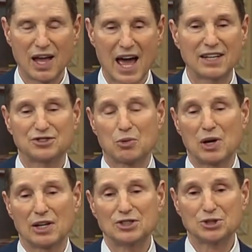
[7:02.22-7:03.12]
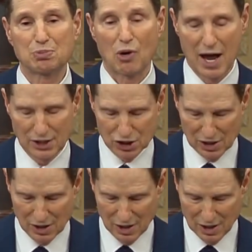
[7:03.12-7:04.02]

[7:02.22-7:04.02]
And it's a real inspiration